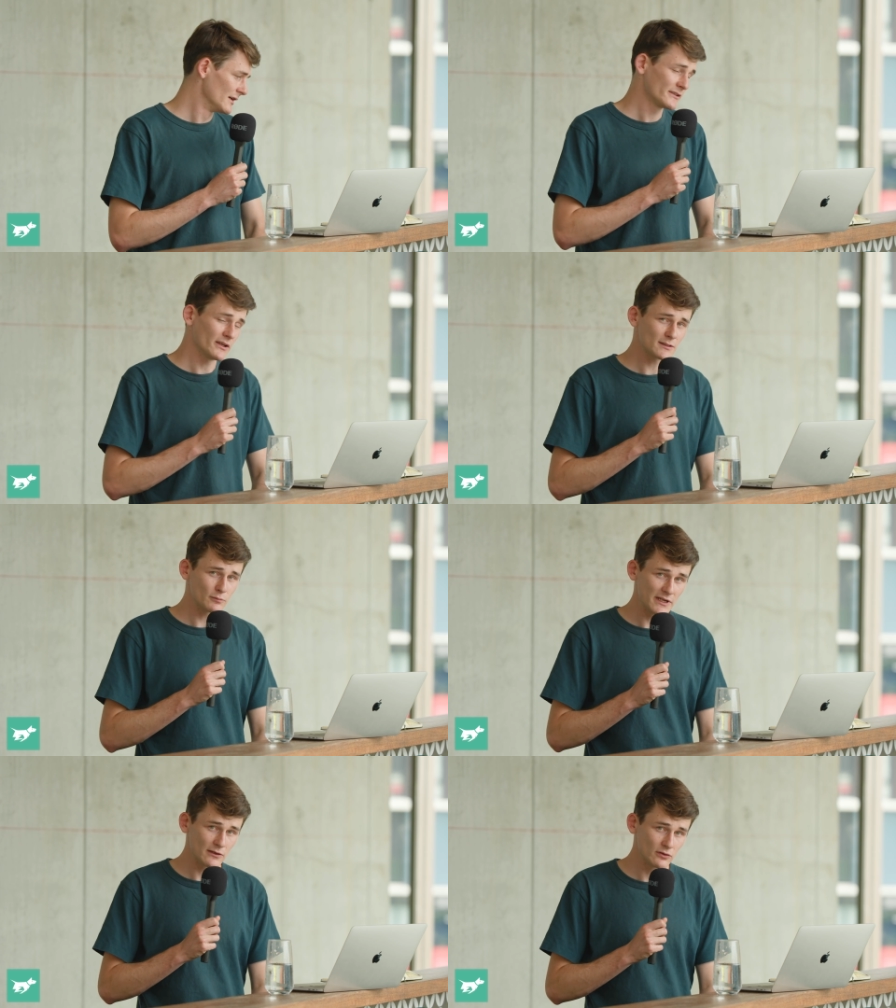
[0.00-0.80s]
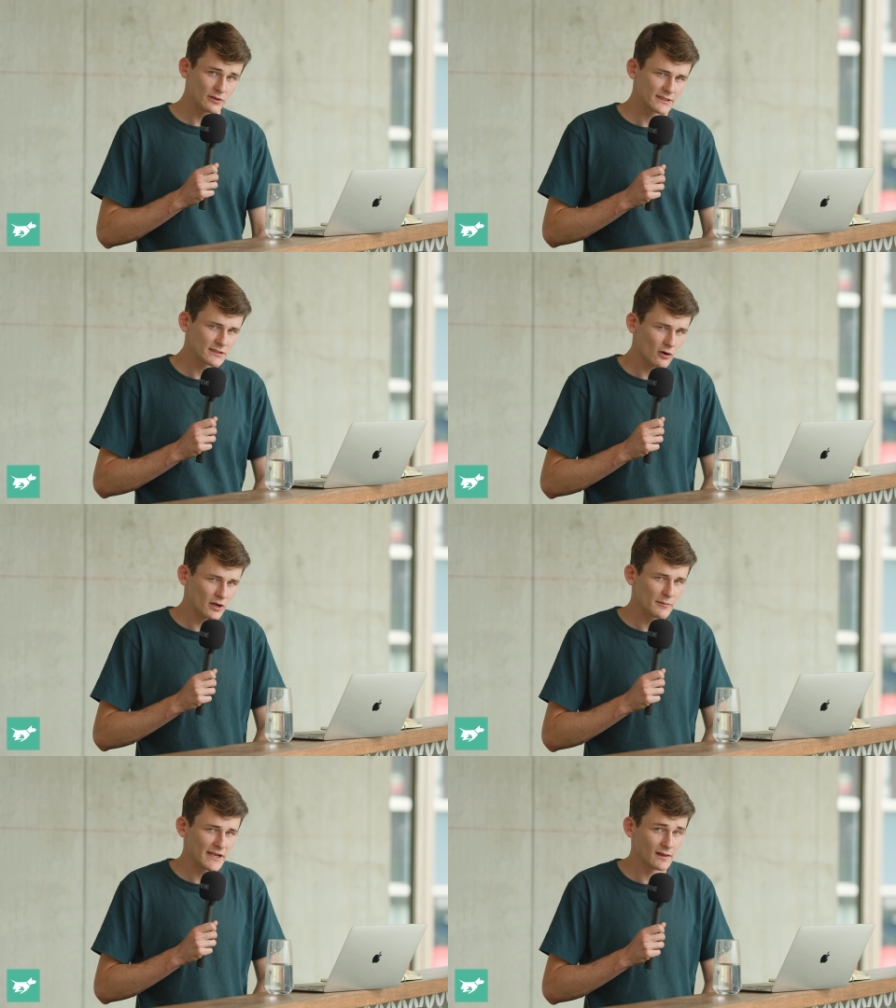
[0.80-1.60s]
So that's pretty good. It's not
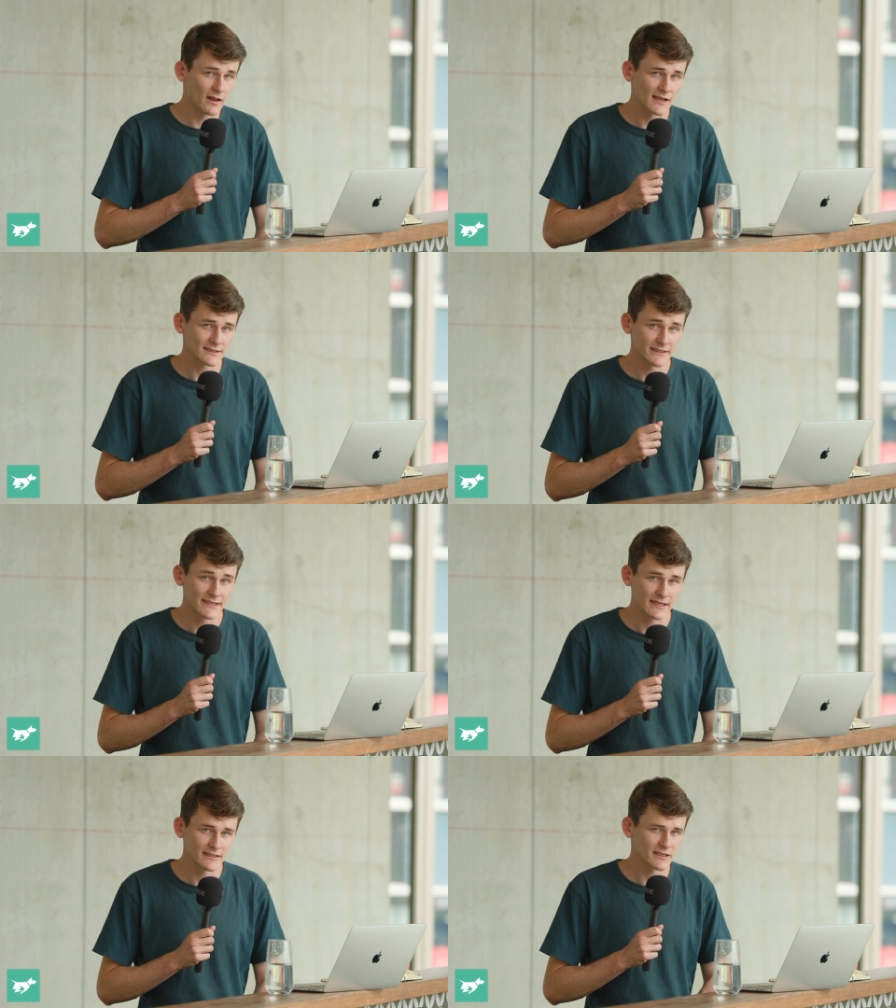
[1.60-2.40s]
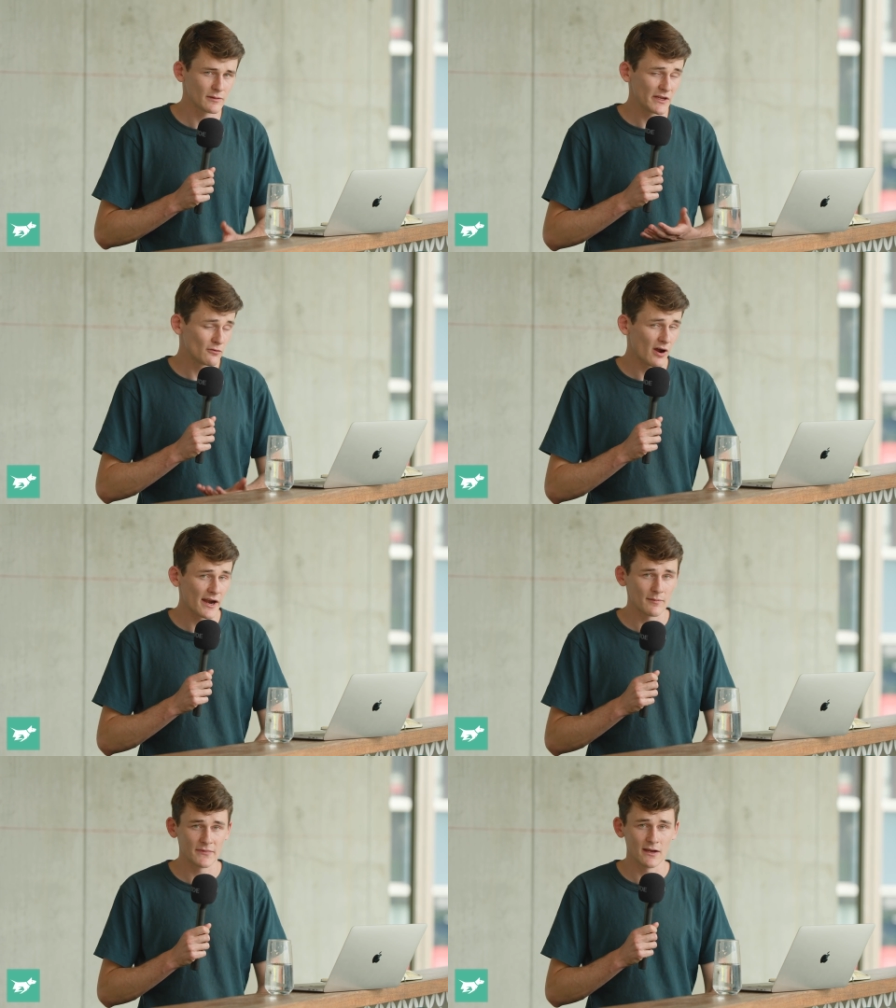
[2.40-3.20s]
going to be class leading. It's going to be
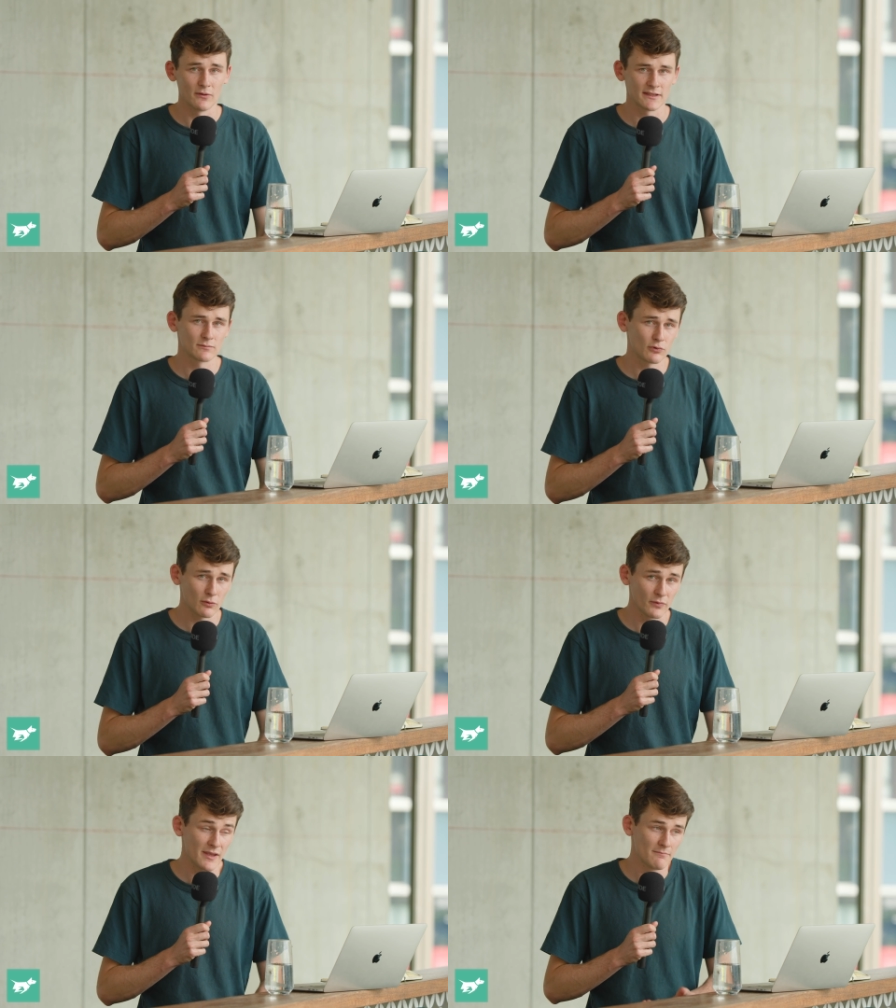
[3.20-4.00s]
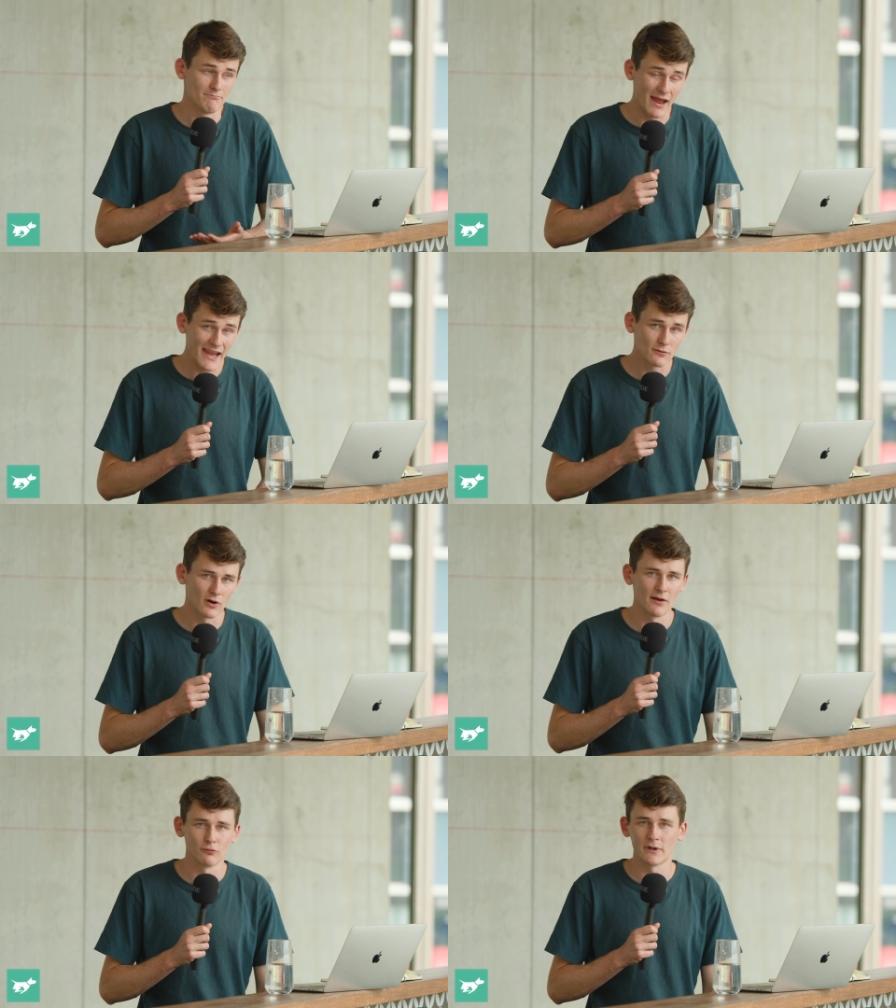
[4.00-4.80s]
right up there with its probably main
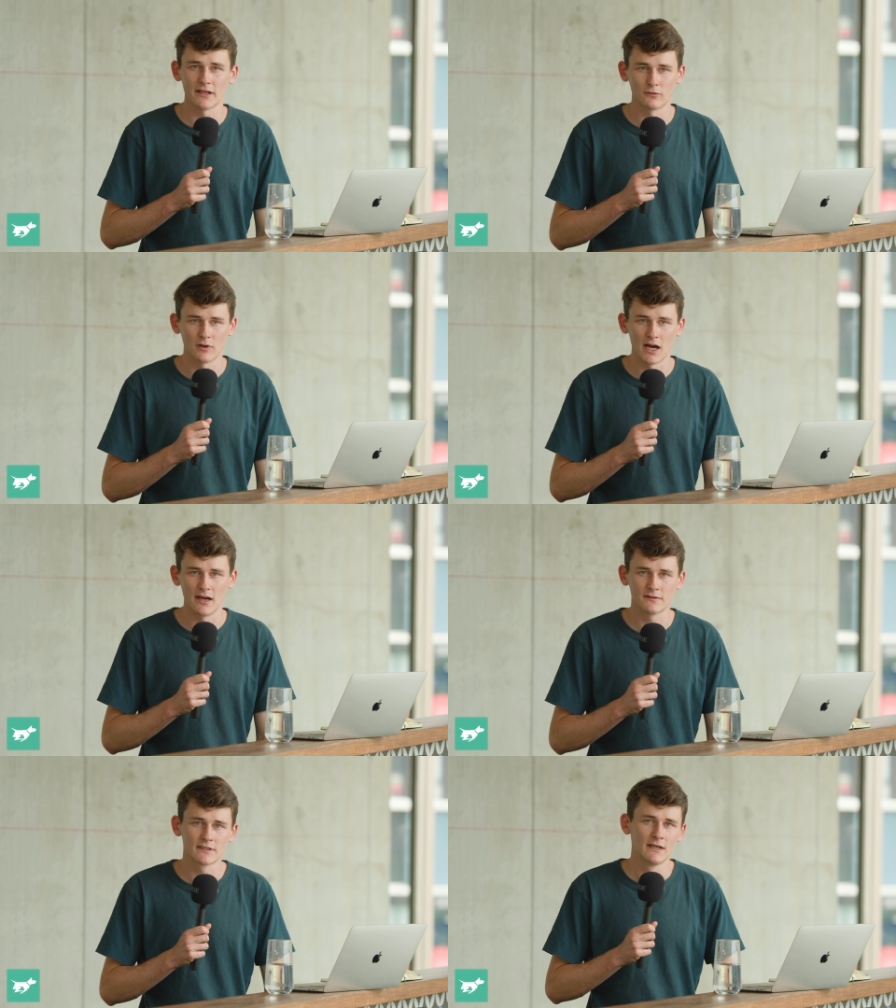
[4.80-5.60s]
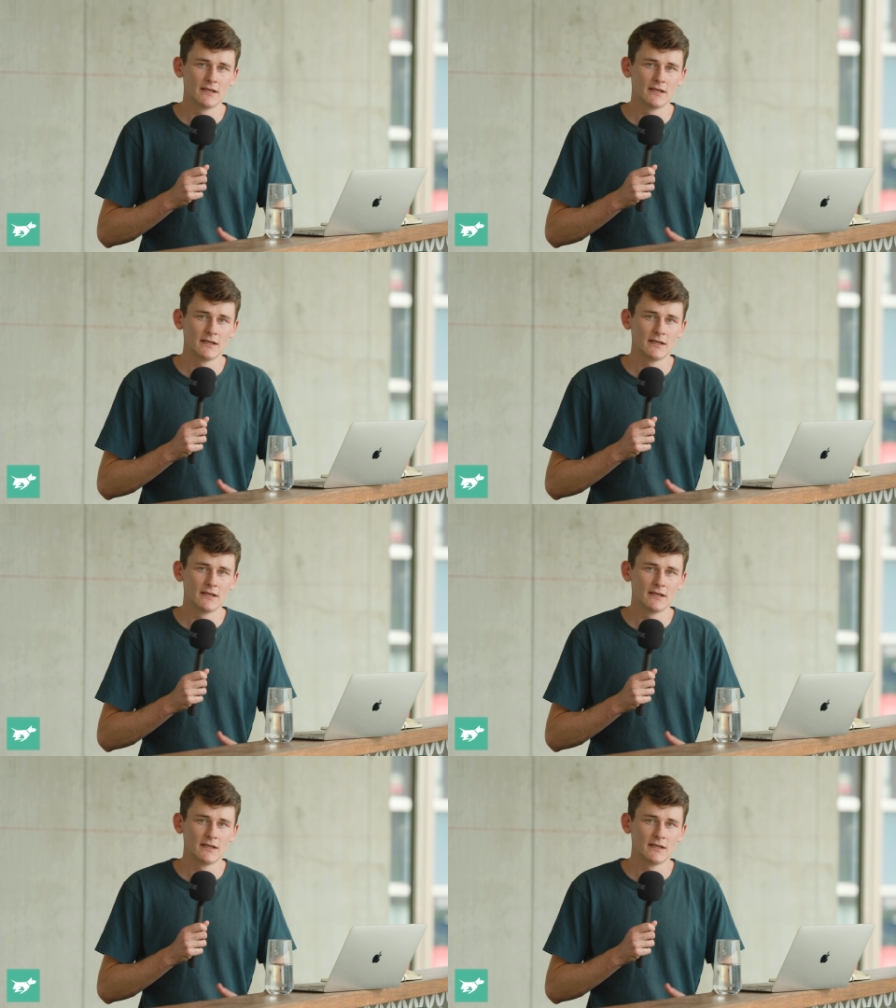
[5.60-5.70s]
rival when it arrives,